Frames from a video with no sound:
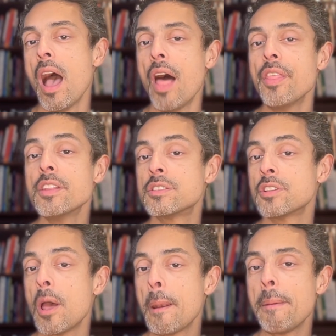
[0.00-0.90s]
And then
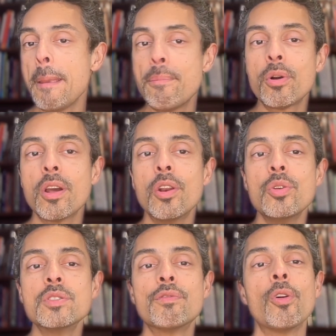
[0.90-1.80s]
certain people can
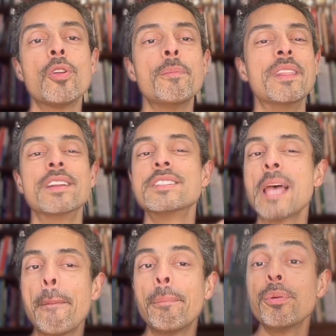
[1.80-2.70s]
lose volume in the
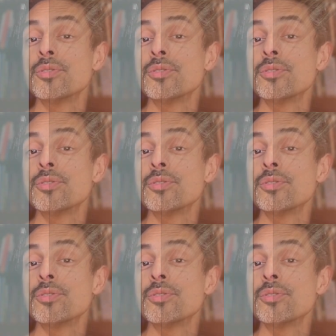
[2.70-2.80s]
temple,